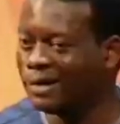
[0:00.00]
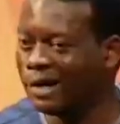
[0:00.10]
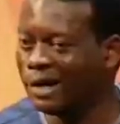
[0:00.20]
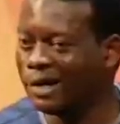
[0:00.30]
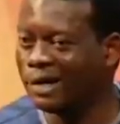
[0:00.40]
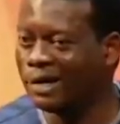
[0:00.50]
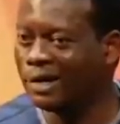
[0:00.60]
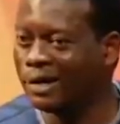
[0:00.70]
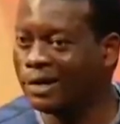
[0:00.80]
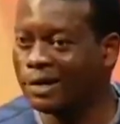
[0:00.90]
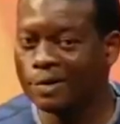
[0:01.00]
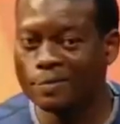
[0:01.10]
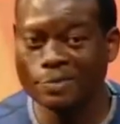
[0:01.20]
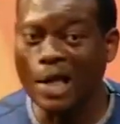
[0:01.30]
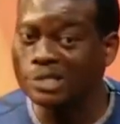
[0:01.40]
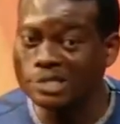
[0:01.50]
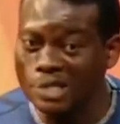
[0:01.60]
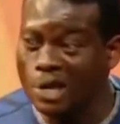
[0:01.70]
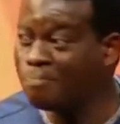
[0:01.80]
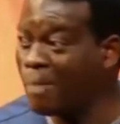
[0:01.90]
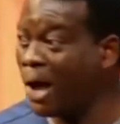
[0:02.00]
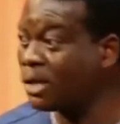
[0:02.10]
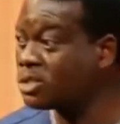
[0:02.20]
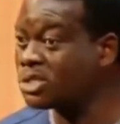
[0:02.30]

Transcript: Uh, that same man